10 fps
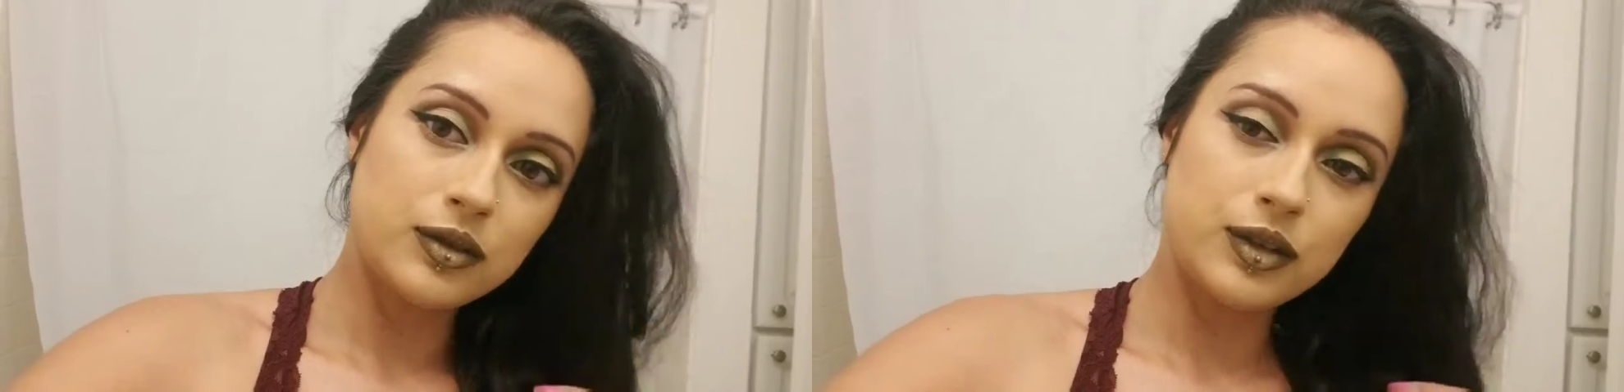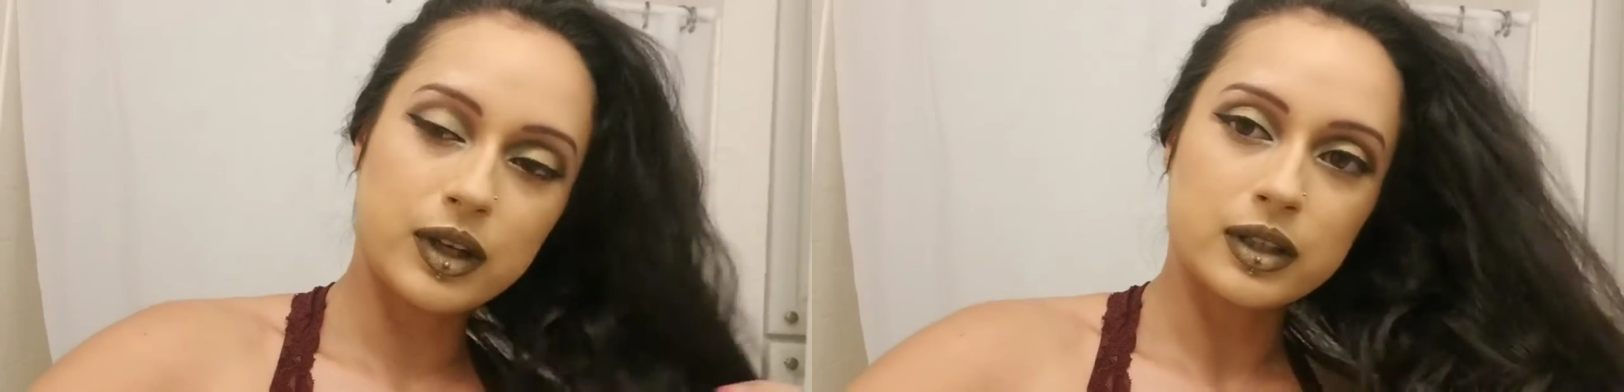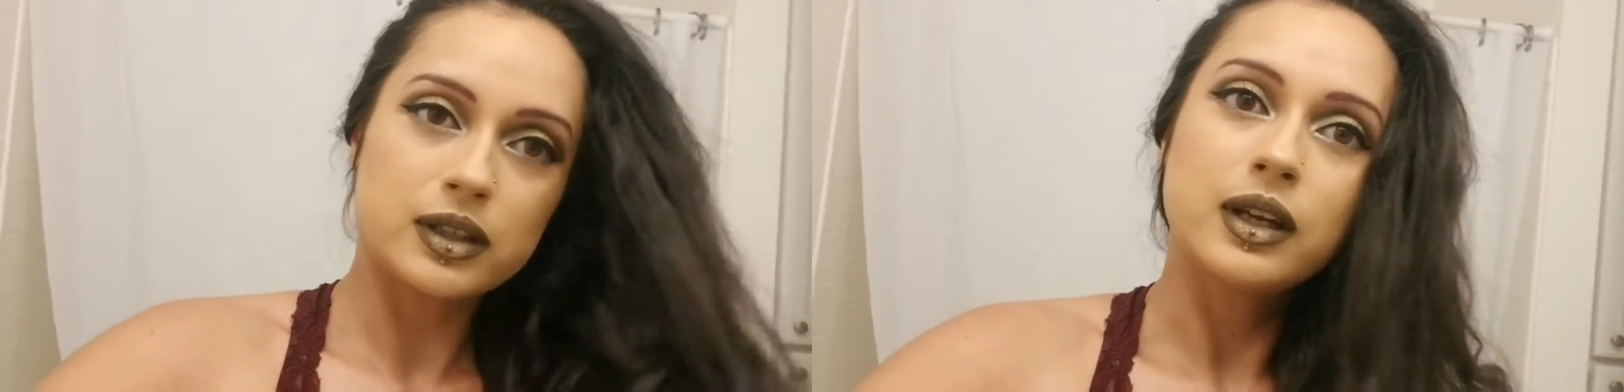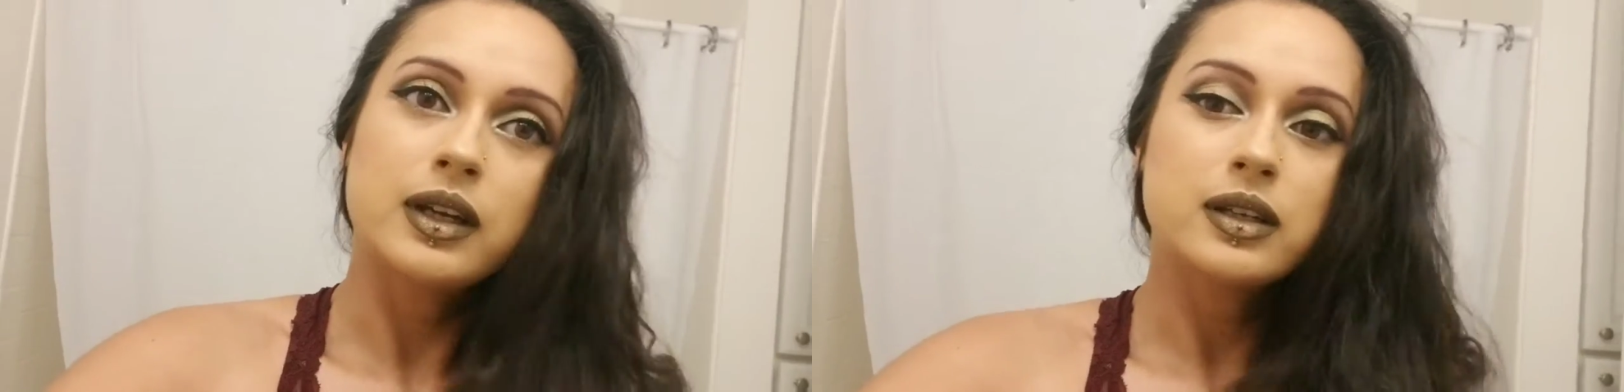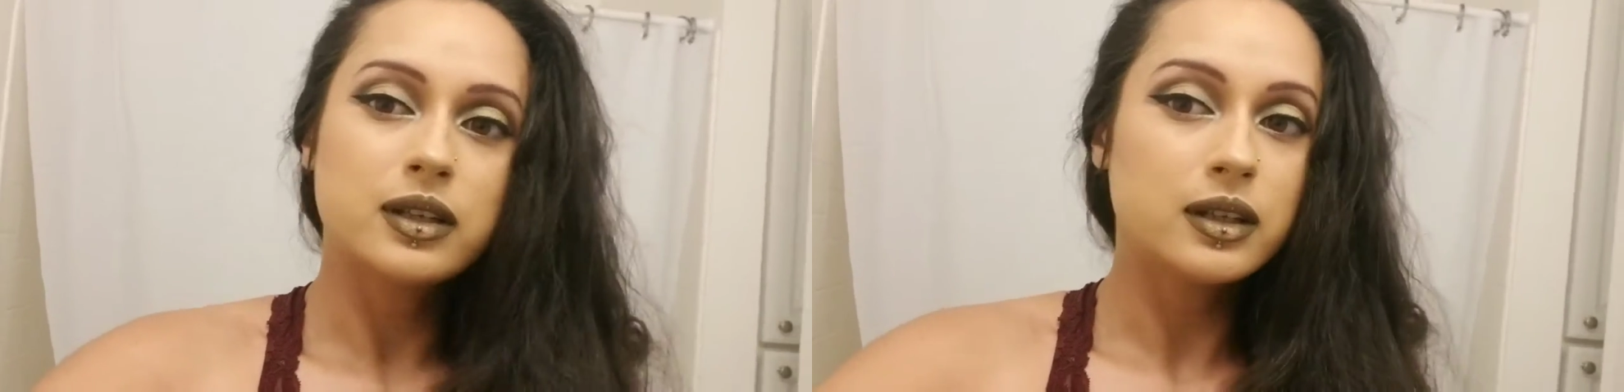If you guys
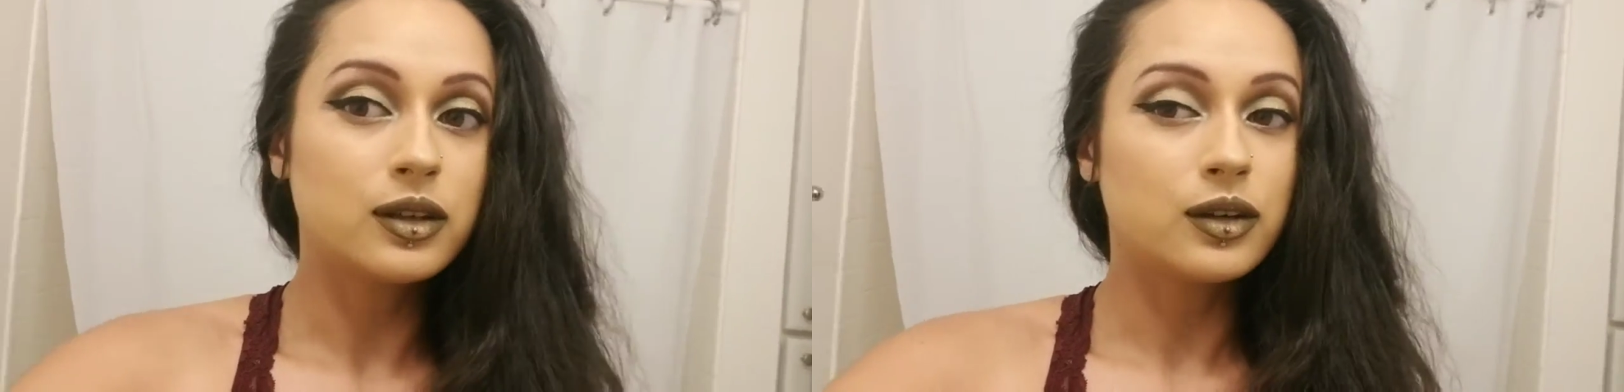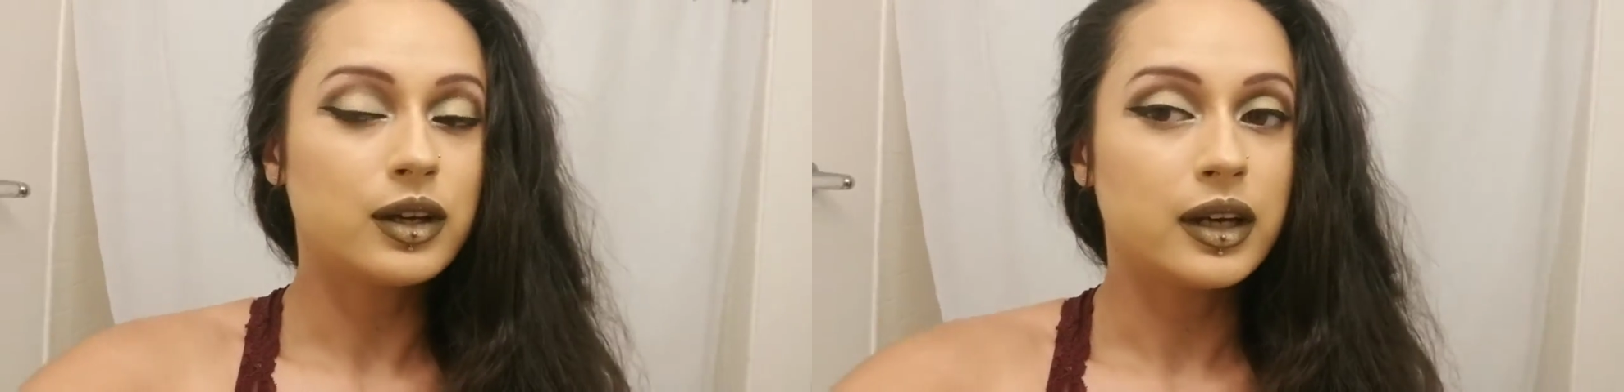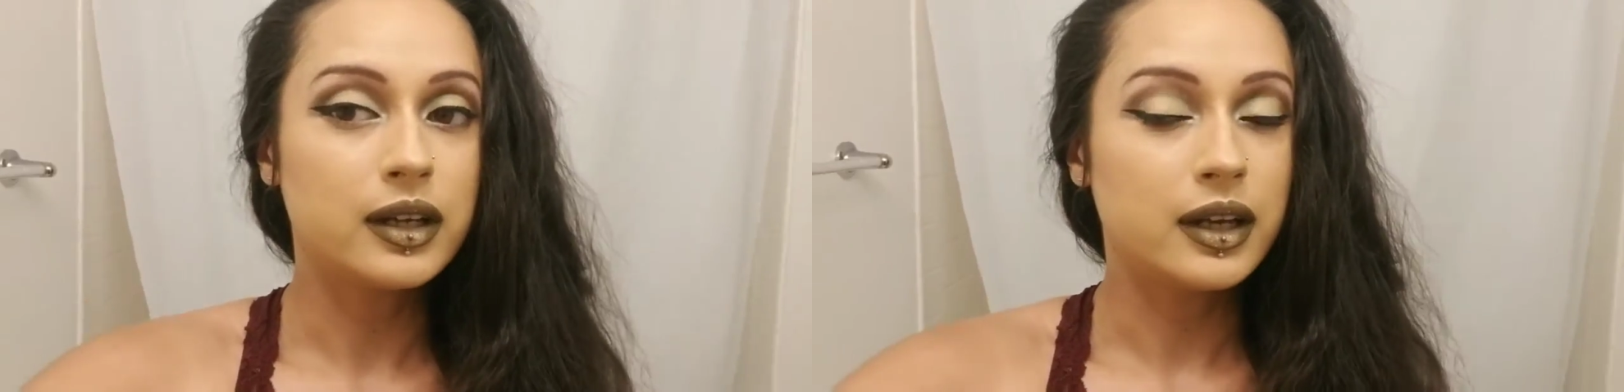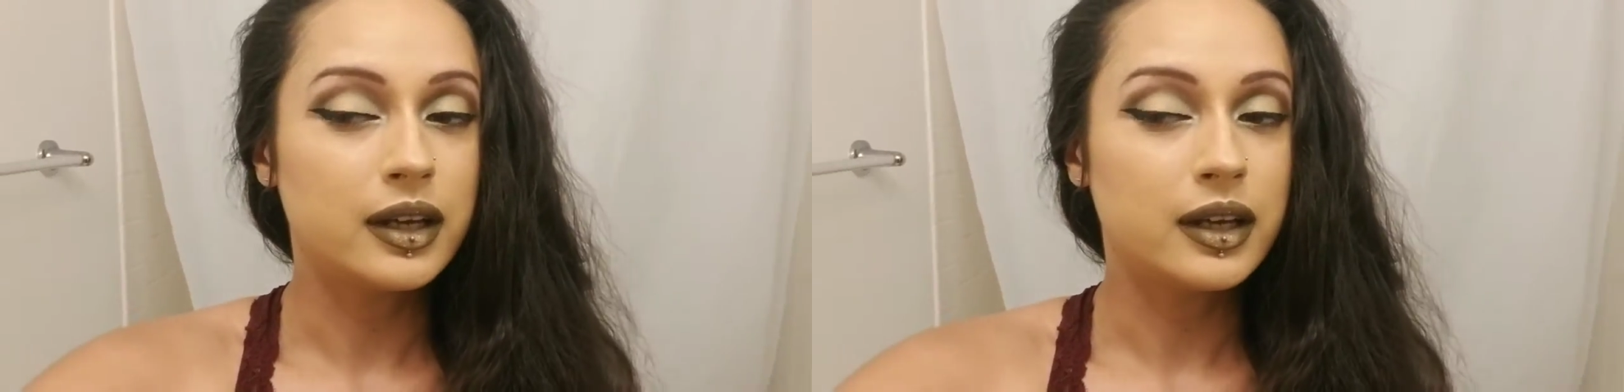liked it, go ahead